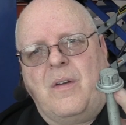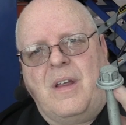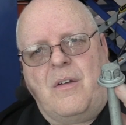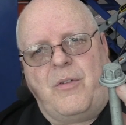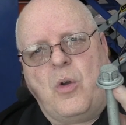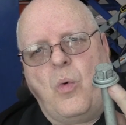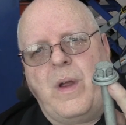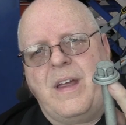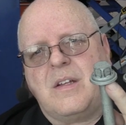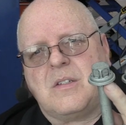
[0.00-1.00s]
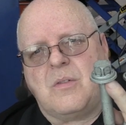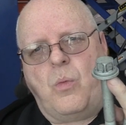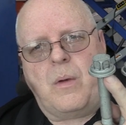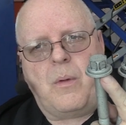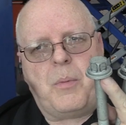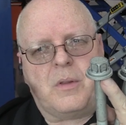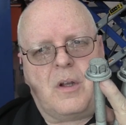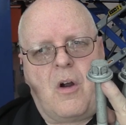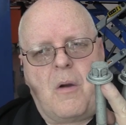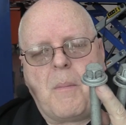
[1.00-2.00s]
in a few weeks when we put the
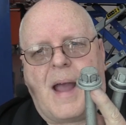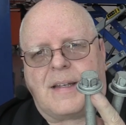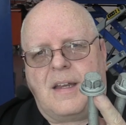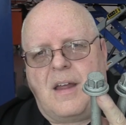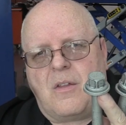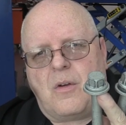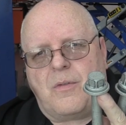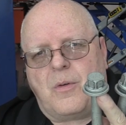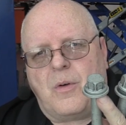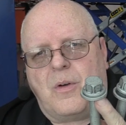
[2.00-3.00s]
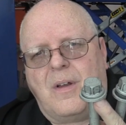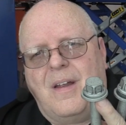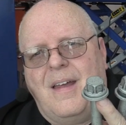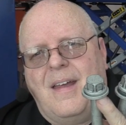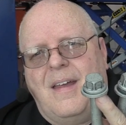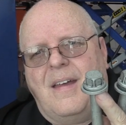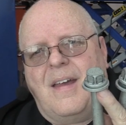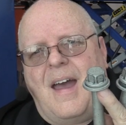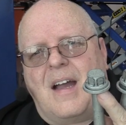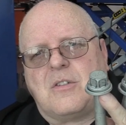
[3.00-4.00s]
car back together for
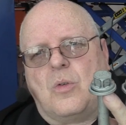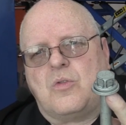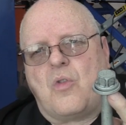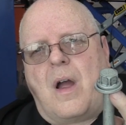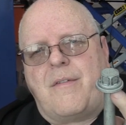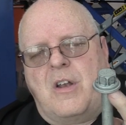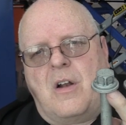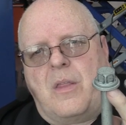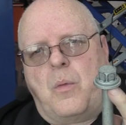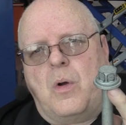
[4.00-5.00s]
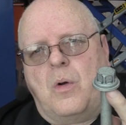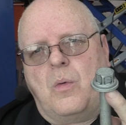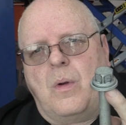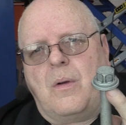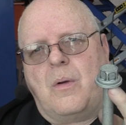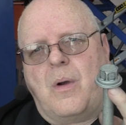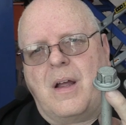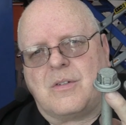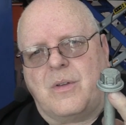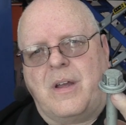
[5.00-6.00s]
actual driving on the road. We're
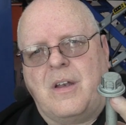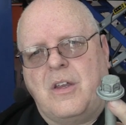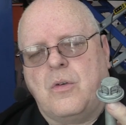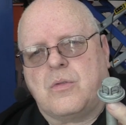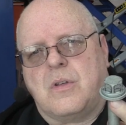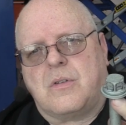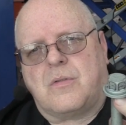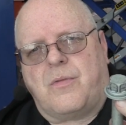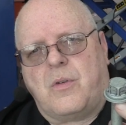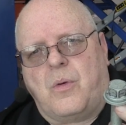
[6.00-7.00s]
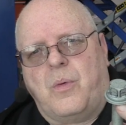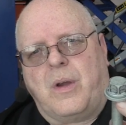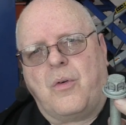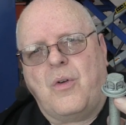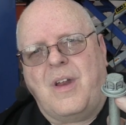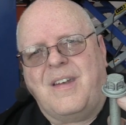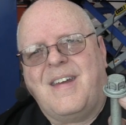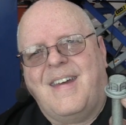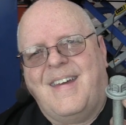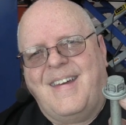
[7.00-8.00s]
actually going to use this for recruiting
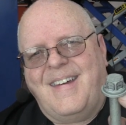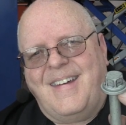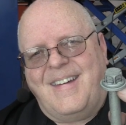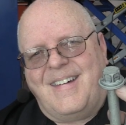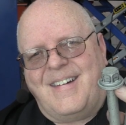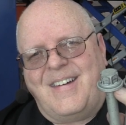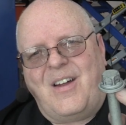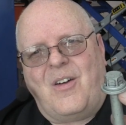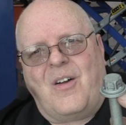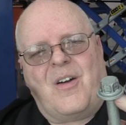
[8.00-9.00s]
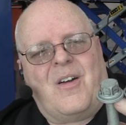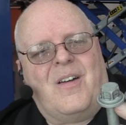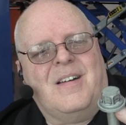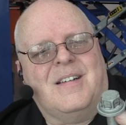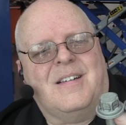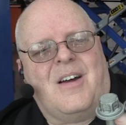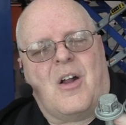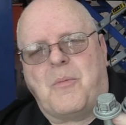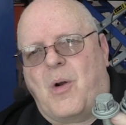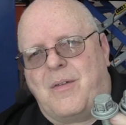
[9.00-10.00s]
here at our
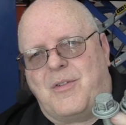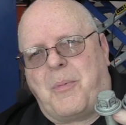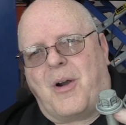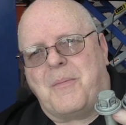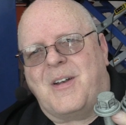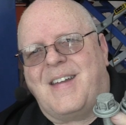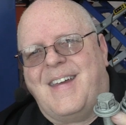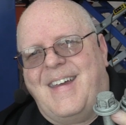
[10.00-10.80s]
automotive department.